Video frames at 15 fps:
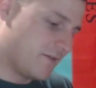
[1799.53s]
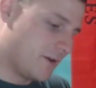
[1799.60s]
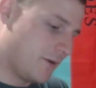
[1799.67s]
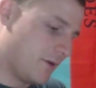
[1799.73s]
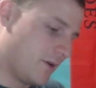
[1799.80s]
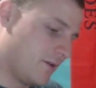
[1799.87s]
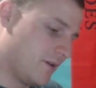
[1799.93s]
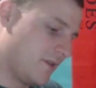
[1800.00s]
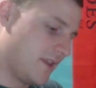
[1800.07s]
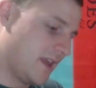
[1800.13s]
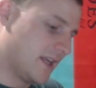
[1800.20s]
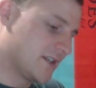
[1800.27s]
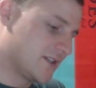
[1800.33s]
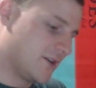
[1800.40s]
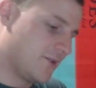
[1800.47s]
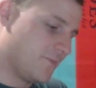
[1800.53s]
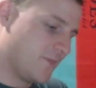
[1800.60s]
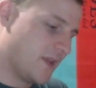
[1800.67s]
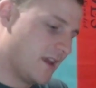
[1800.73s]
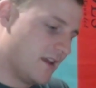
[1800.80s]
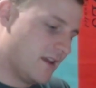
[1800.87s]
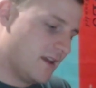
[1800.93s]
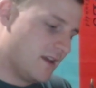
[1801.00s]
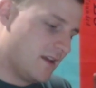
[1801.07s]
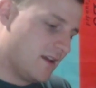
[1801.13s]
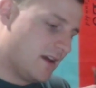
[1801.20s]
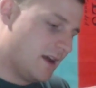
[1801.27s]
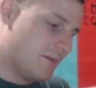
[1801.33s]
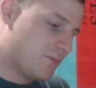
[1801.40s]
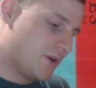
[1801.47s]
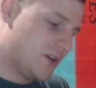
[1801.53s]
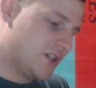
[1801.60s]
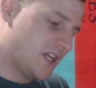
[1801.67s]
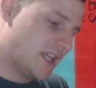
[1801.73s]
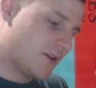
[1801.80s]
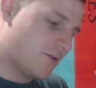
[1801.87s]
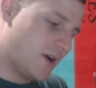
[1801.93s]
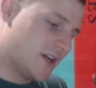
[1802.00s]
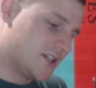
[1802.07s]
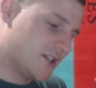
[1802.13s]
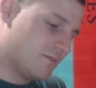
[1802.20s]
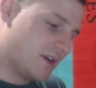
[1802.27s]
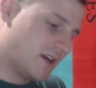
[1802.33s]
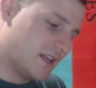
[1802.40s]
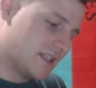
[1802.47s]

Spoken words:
going on and things. So I appreciate the question. I'm going to